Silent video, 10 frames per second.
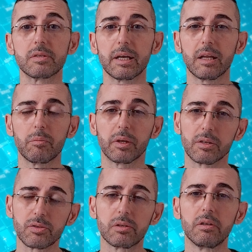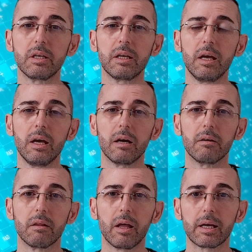setup that I certainly
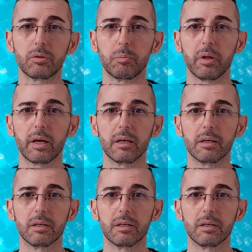like to play.